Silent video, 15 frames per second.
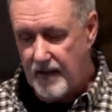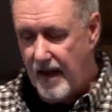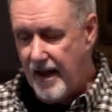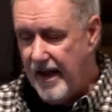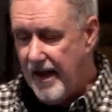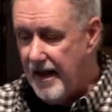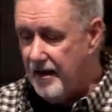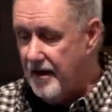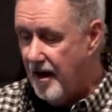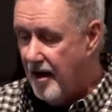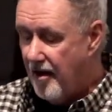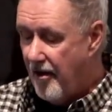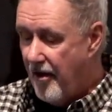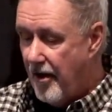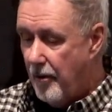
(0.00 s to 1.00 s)

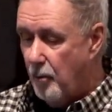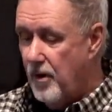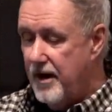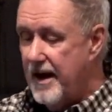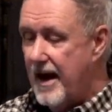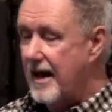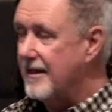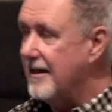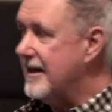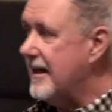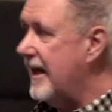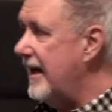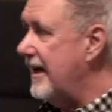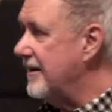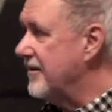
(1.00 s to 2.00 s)
and we
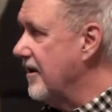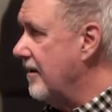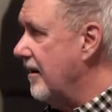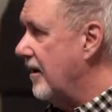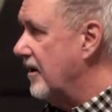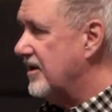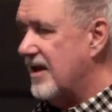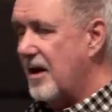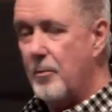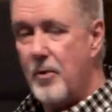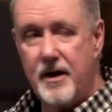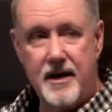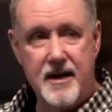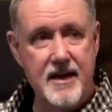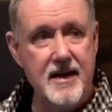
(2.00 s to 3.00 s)
allocate
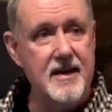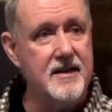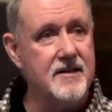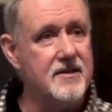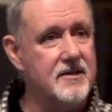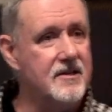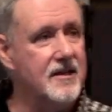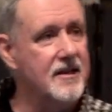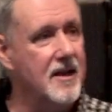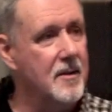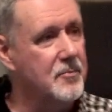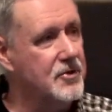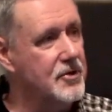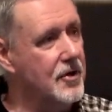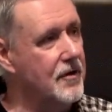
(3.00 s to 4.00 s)
someone, he's the
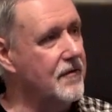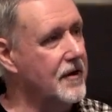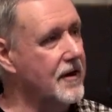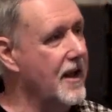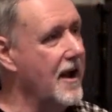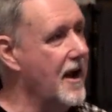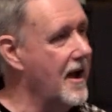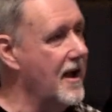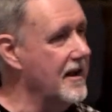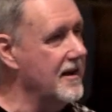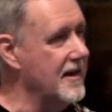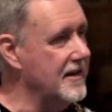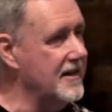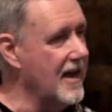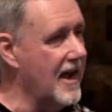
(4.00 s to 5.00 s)
observer guy
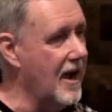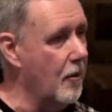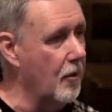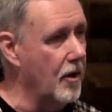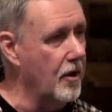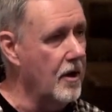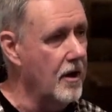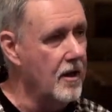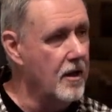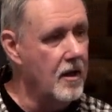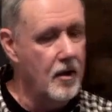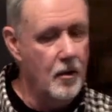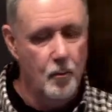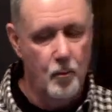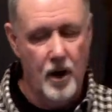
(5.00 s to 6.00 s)
in the tower.
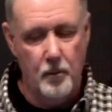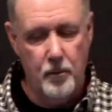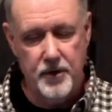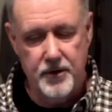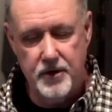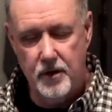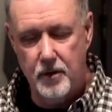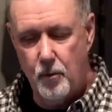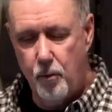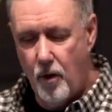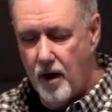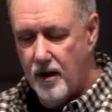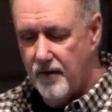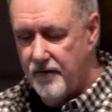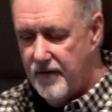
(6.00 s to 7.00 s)
What would your
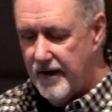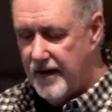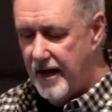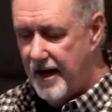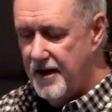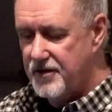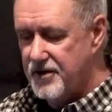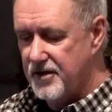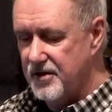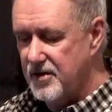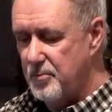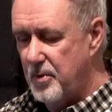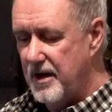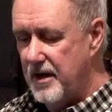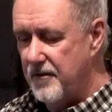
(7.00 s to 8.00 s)
qualifications
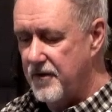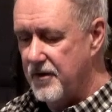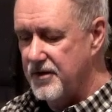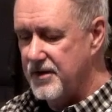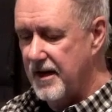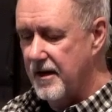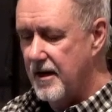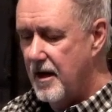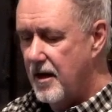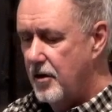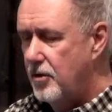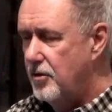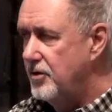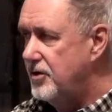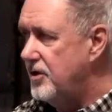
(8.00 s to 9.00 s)
be if you say,
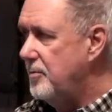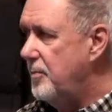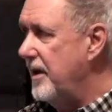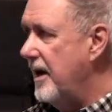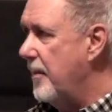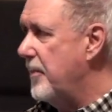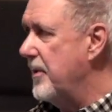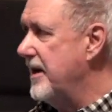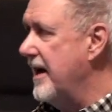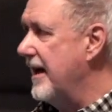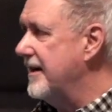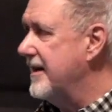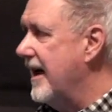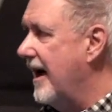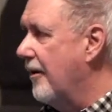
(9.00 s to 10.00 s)
who should be up in
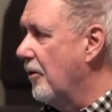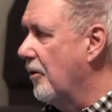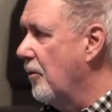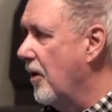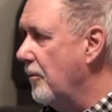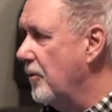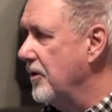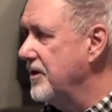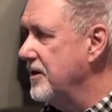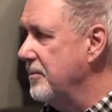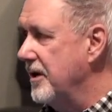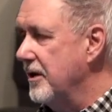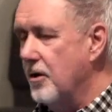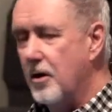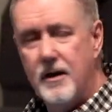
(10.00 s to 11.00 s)
that tower? What would you
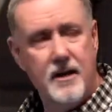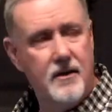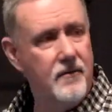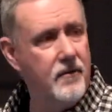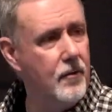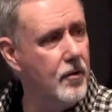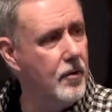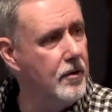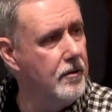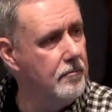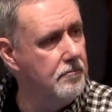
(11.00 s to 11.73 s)
be looking for?